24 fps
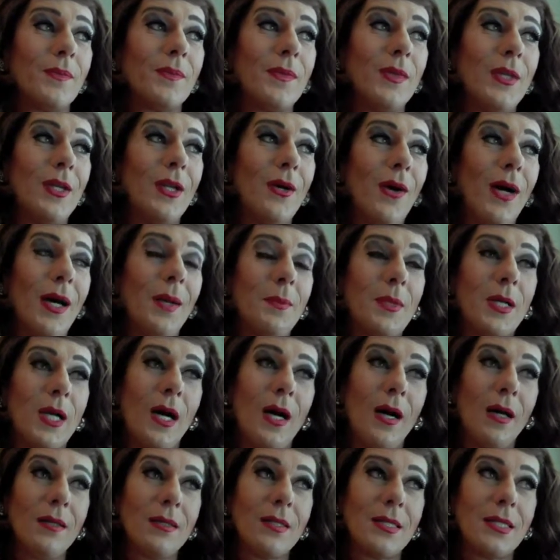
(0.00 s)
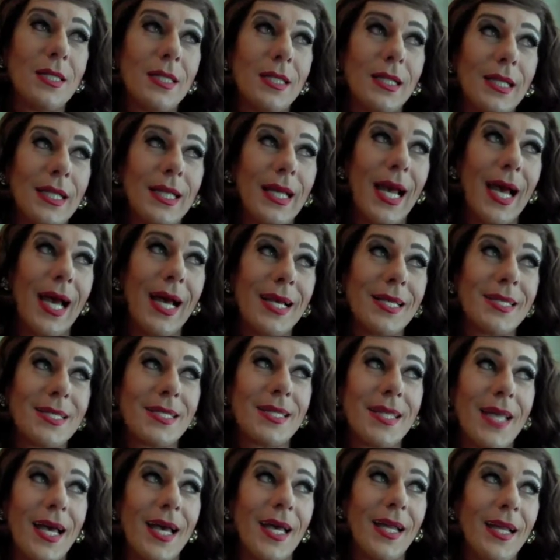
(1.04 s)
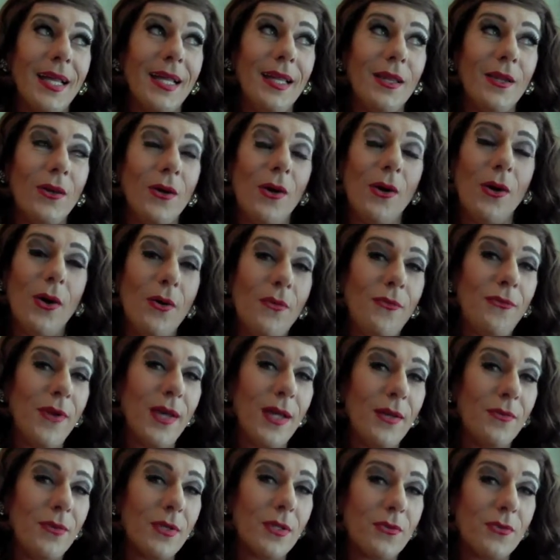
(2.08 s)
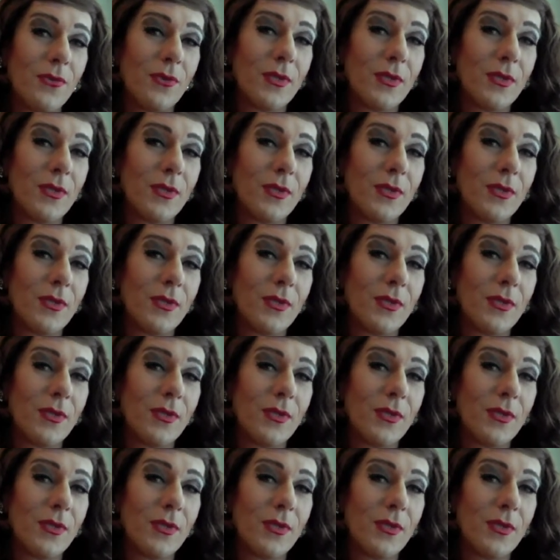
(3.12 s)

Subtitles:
You know, I'm constantly asked that, and they're all favorites for